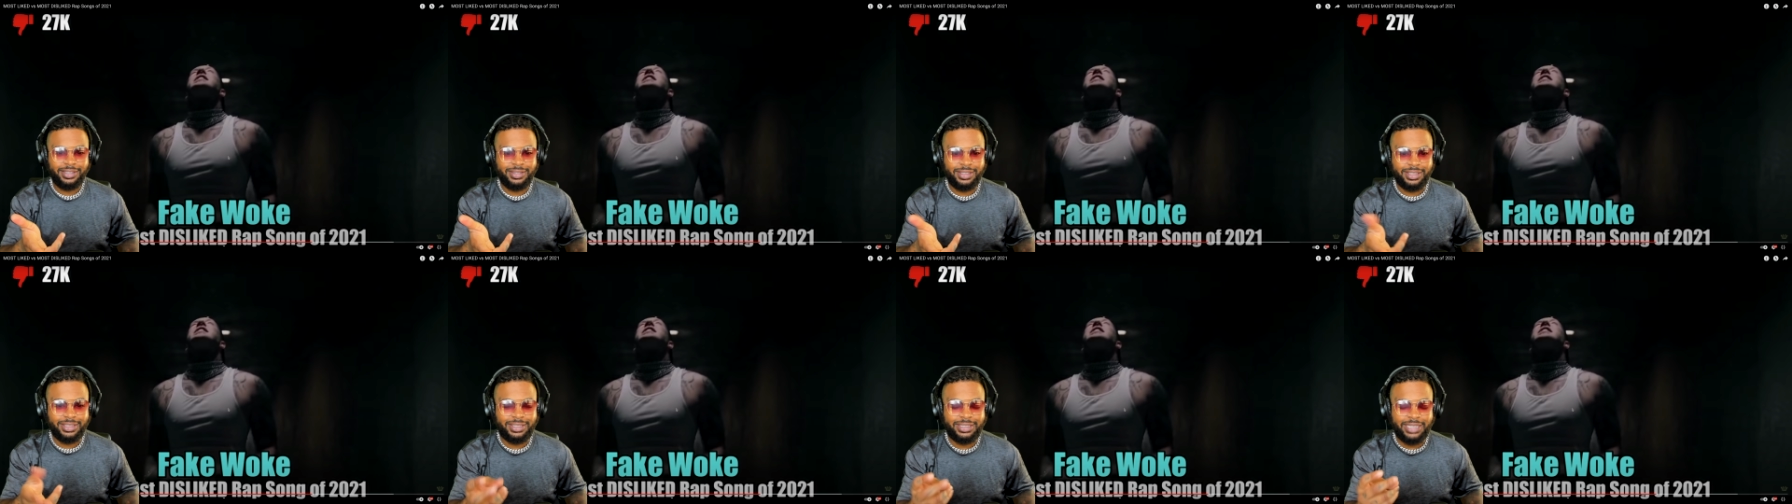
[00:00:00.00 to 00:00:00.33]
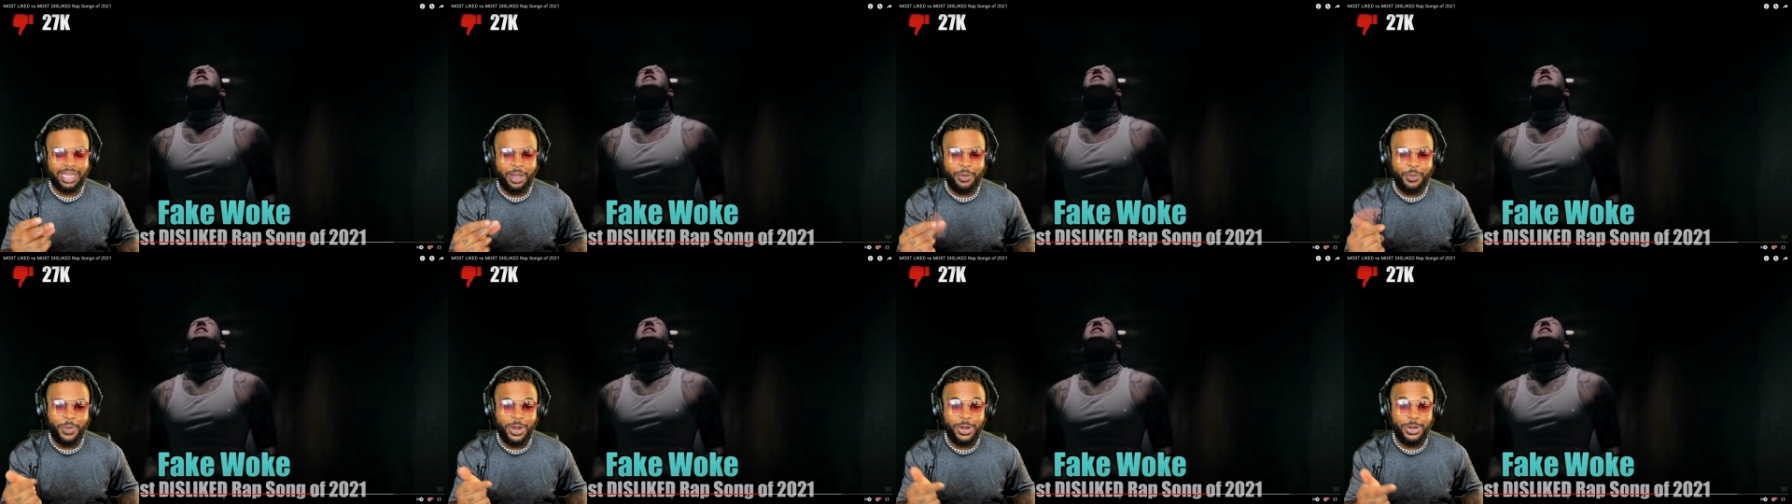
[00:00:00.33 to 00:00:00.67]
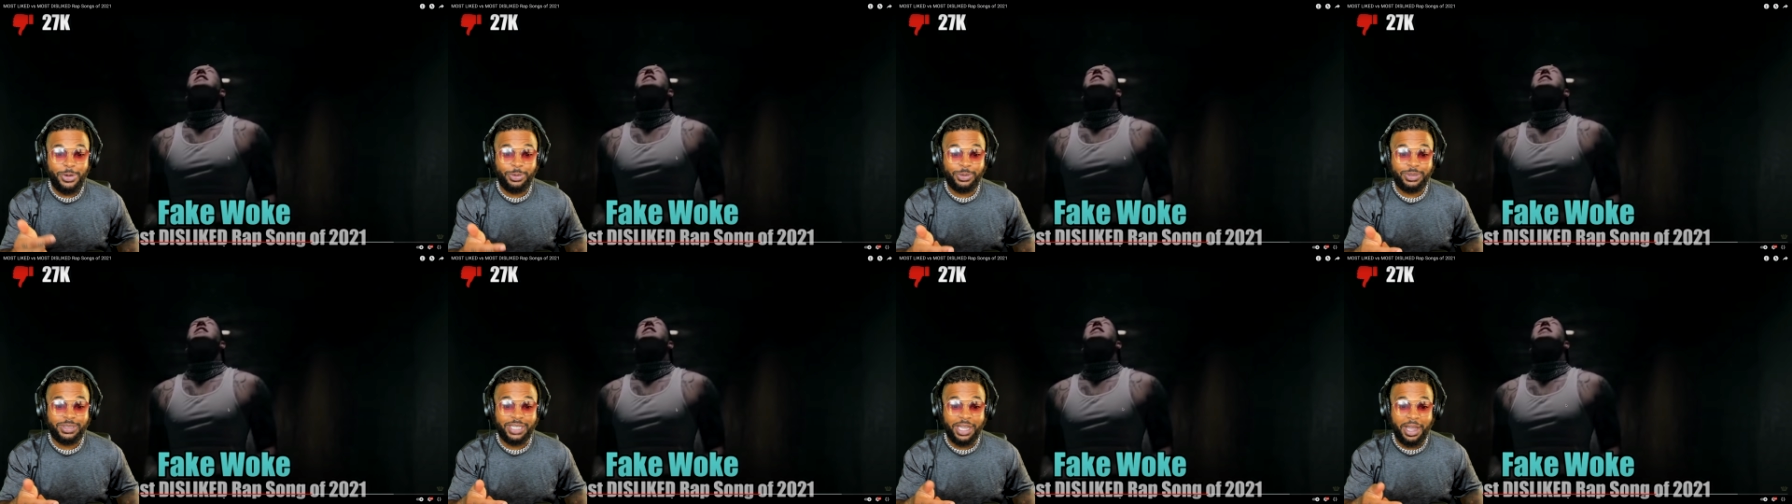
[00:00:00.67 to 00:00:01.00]
this that one
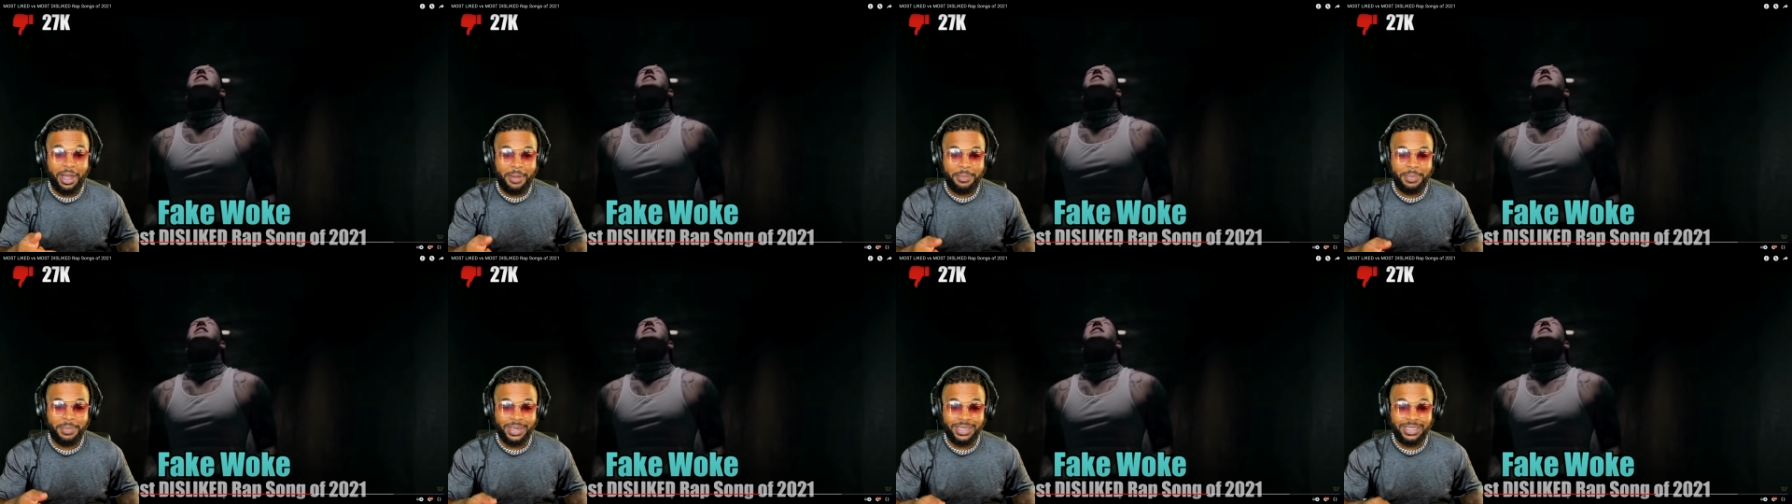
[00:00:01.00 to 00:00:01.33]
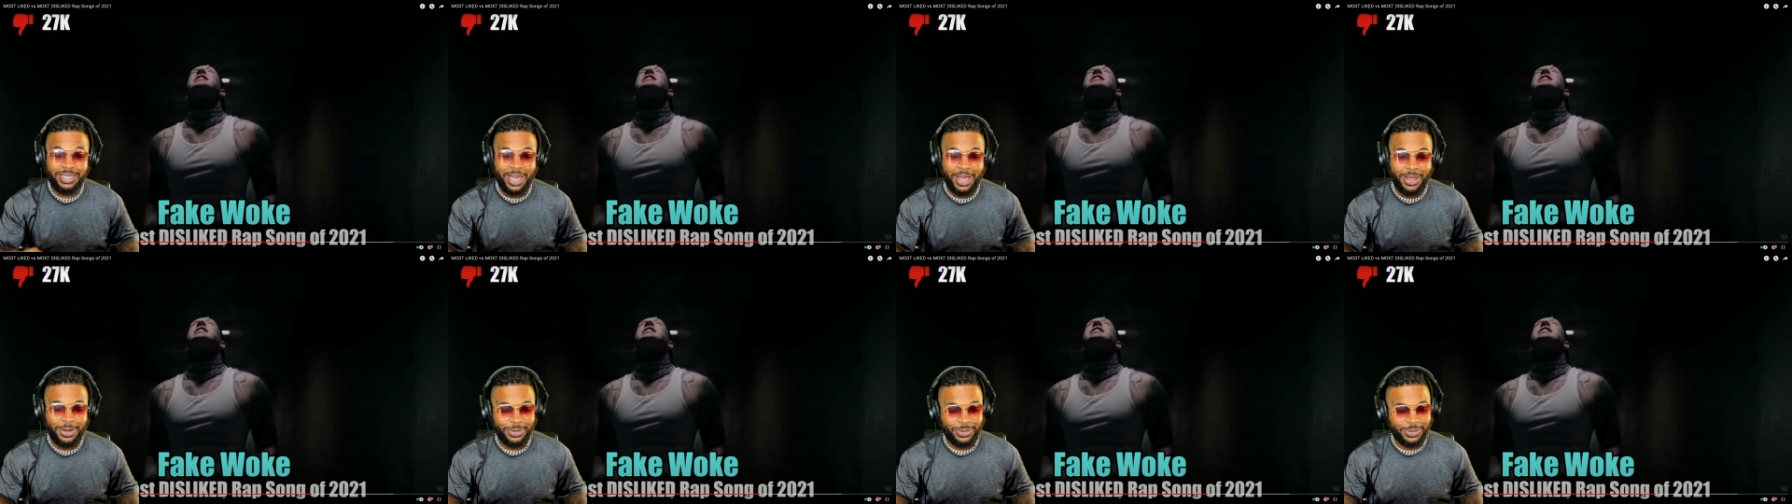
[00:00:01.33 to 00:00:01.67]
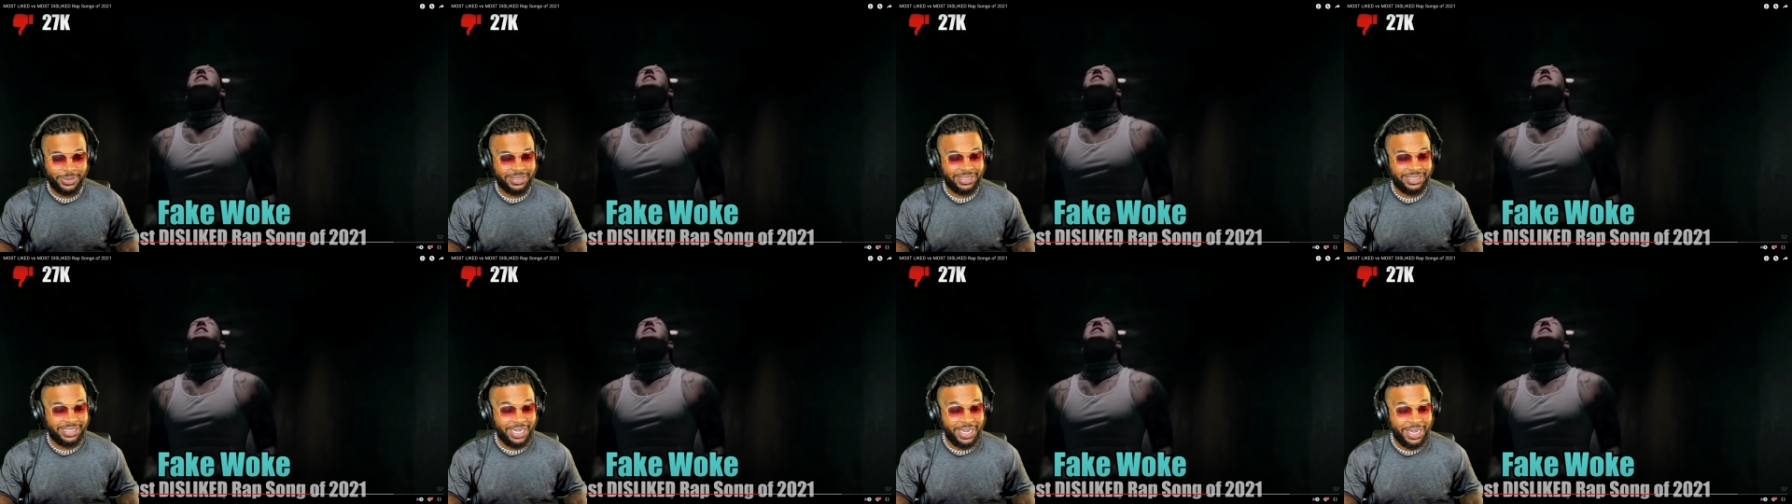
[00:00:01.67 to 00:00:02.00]
dude, Tom
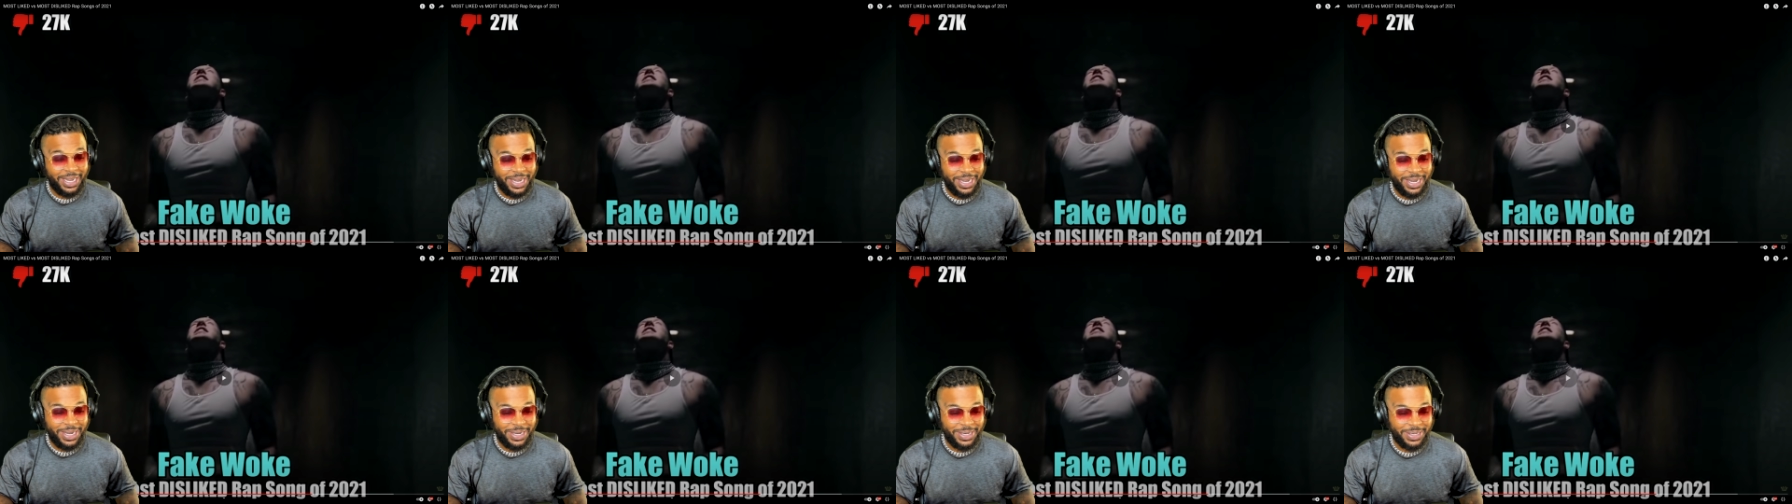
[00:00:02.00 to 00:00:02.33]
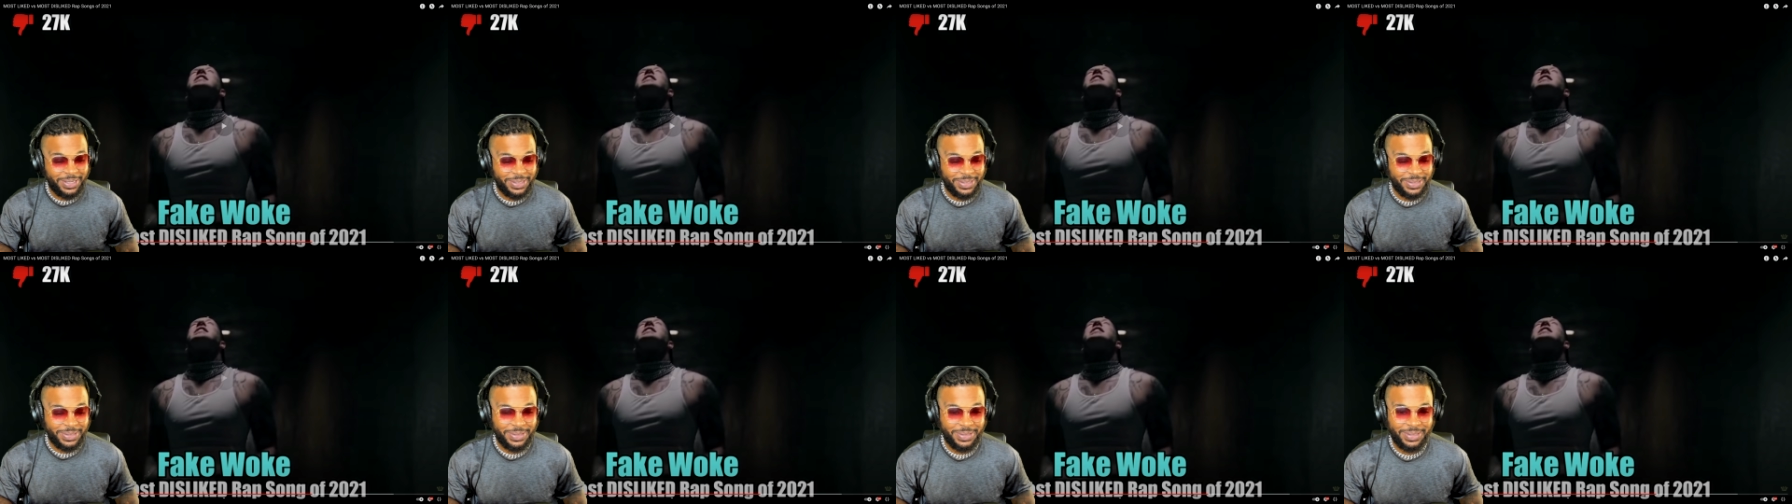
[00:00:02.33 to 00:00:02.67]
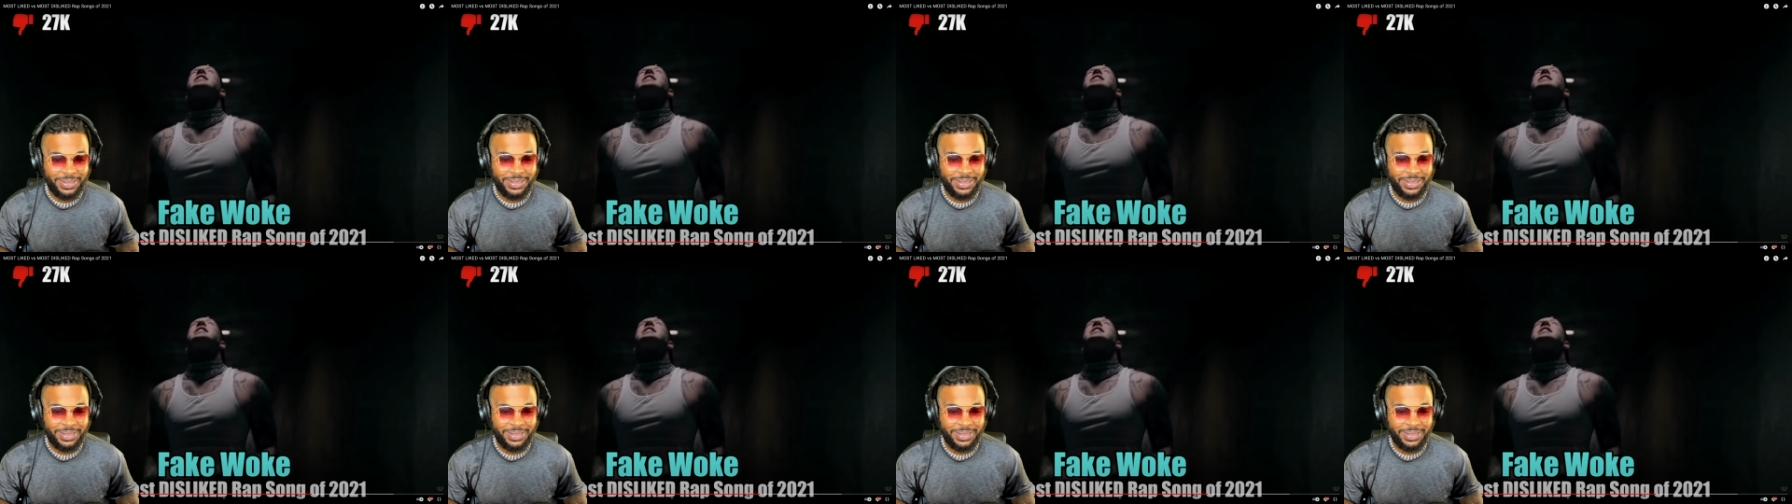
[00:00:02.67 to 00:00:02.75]
McDonald. Damn.